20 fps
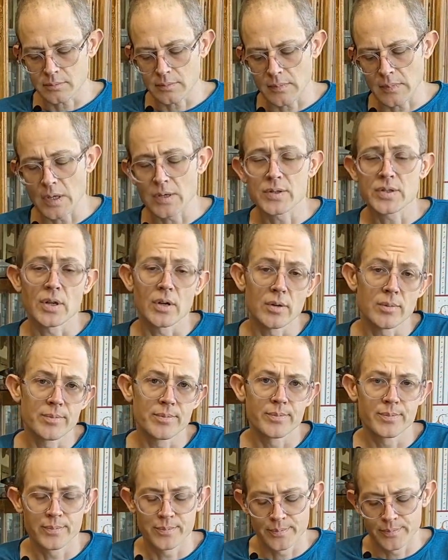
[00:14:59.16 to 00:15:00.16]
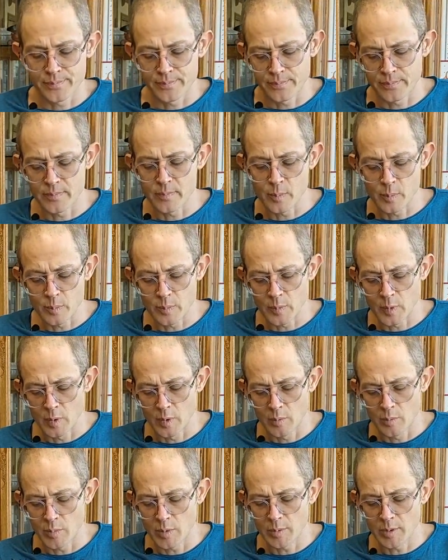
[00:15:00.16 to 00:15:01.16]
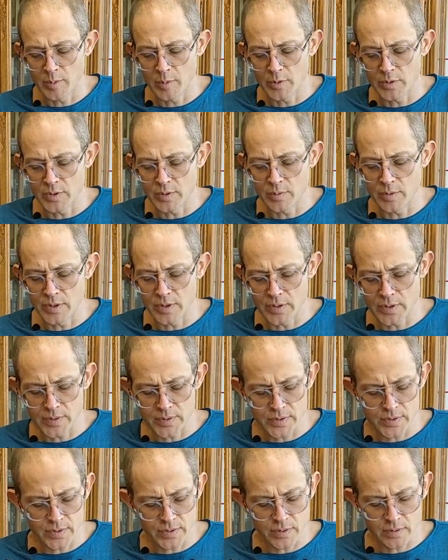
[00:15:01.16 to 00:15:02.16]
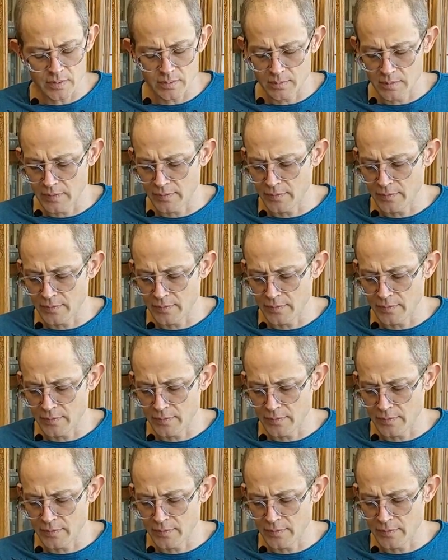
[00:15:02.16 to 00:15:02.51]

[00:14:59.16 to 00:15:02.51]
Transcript: so maybe we'll do one of those soon. If